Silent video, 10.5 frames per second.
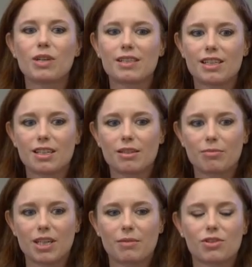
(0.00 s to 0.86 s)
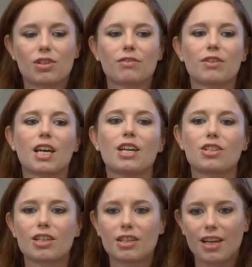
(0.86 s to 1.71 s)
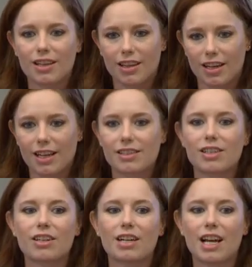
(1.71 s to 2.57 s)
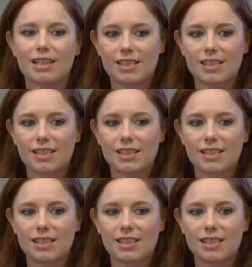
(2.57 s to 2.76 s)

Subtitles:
we see it become certification, and then the next year it has